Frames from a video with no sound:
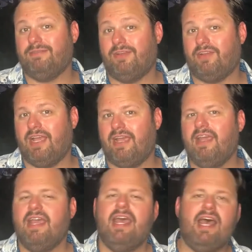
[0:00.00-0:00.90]
Okay,
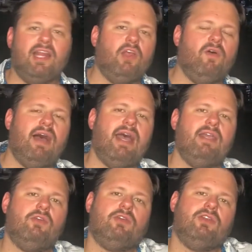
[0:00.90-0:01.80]
LOI
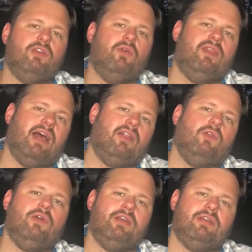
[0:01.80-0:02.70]
you can do without
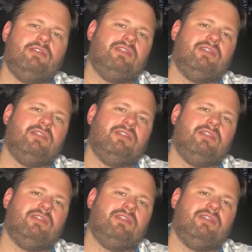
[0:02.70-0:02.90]
lawyers.